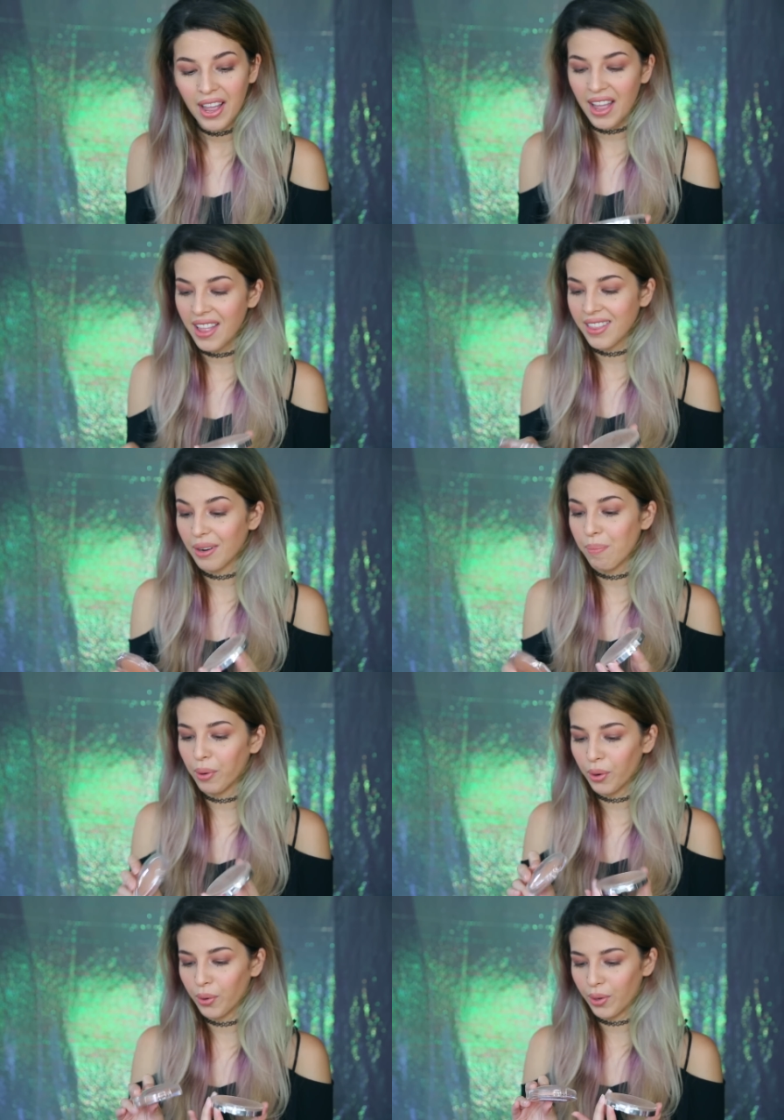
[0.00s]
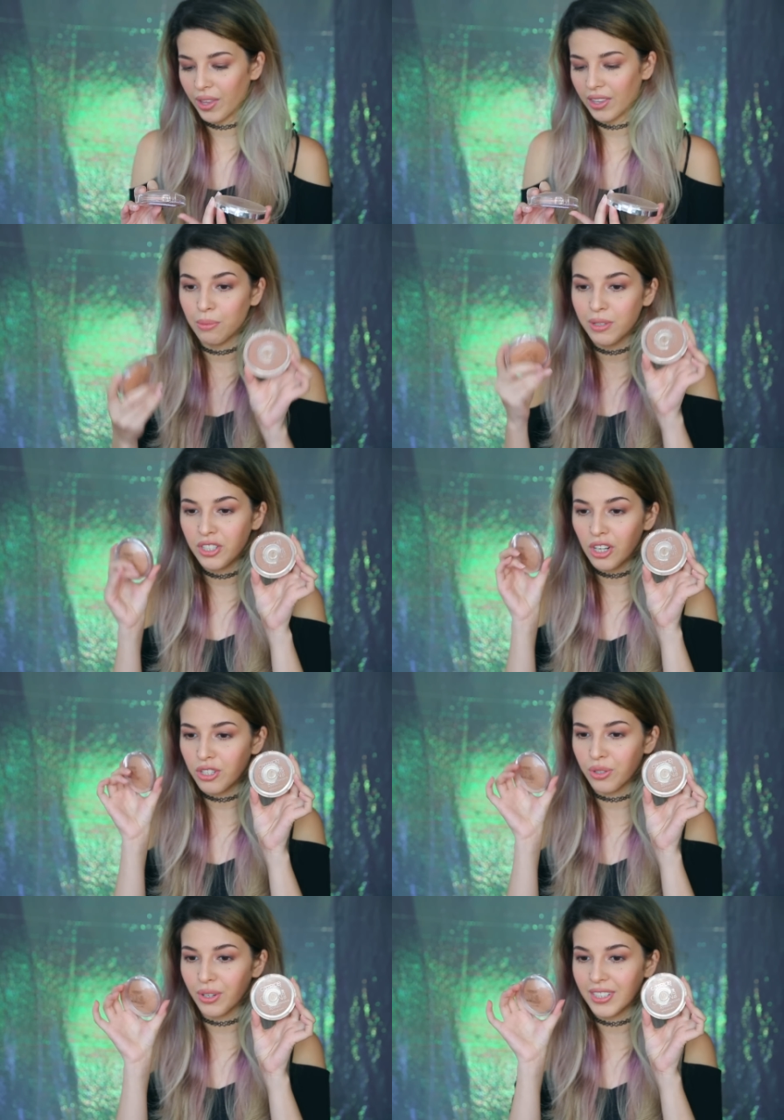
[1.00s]
and they're both from the
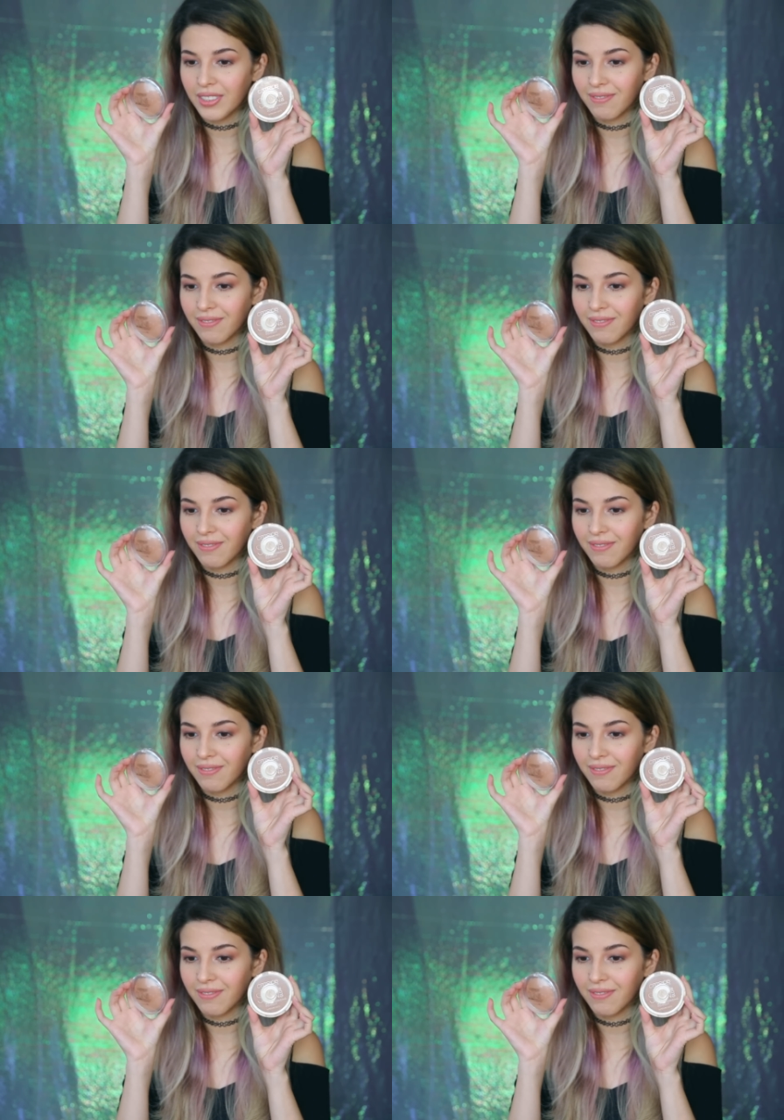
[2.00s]
drugstore.